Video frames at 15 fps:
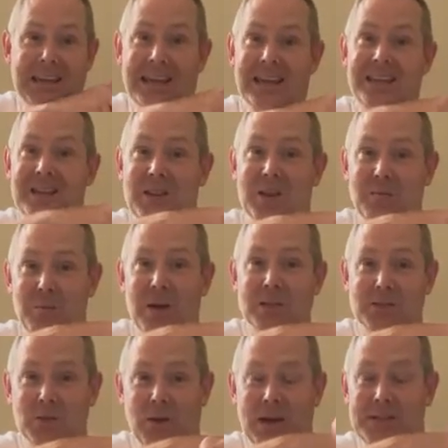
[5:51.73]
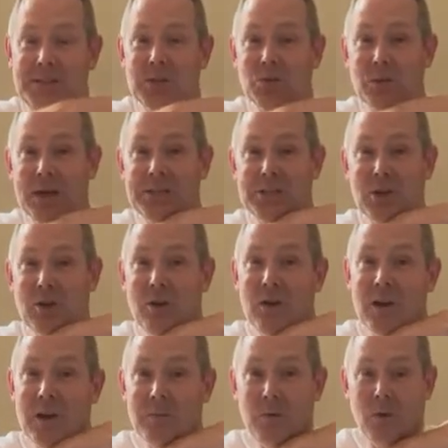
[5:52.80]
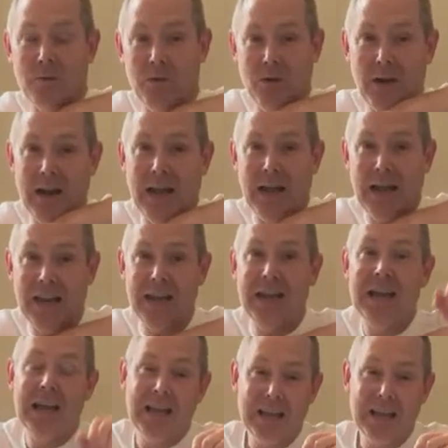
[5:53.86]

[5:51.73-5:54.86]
into the muscle as you raise your arm over your head,